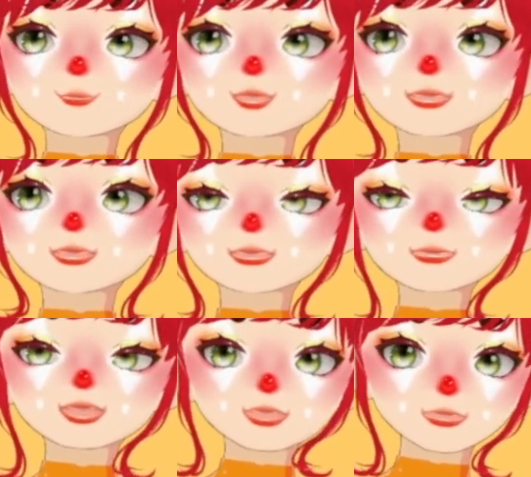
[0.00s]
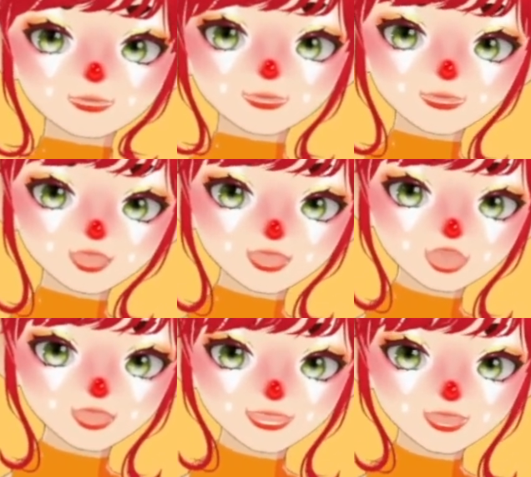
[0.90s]
She's been sick for a long time. I
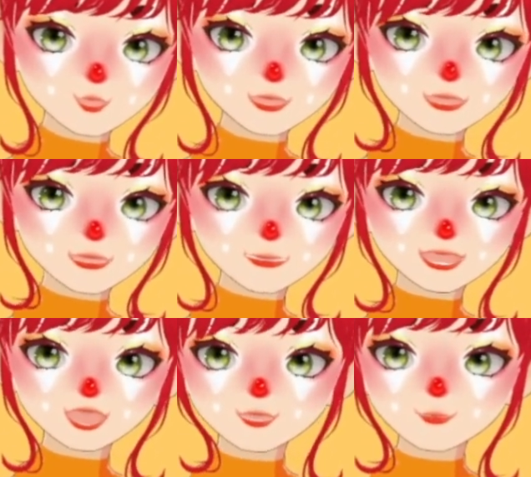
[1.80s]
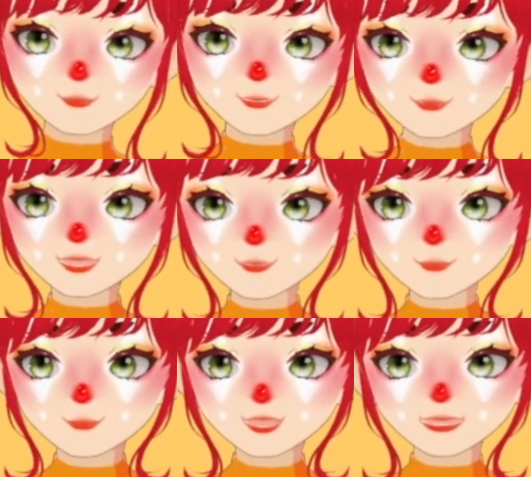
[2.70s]
helped take care of her, so... yeah,
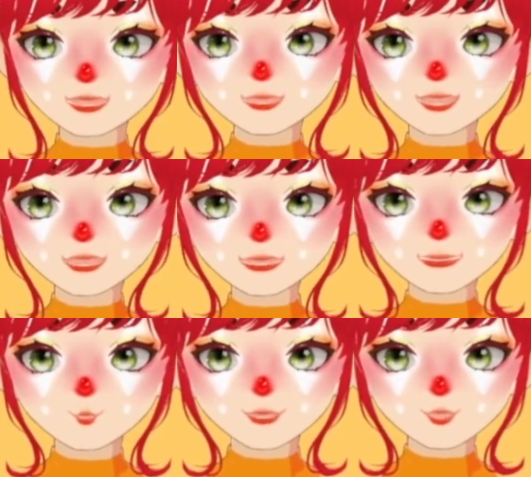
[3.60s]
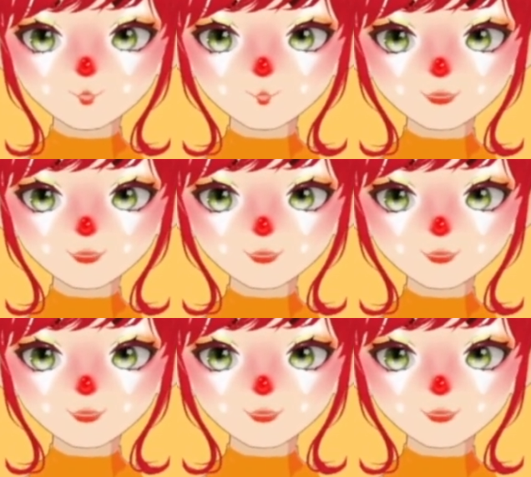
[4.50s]
it's been 15 years. Woo!